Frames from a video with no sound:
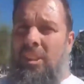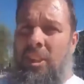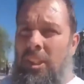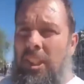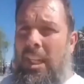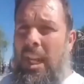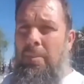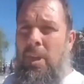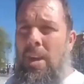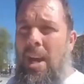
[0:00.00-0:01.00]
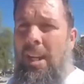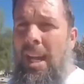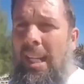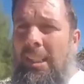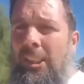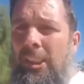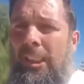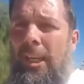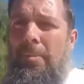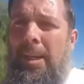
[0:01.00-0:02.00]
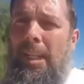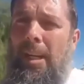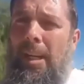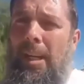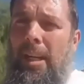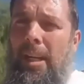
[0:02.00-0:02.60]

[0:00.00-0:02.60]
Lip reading: I'll turn the camera around, guys. Let you see everybody coming out of the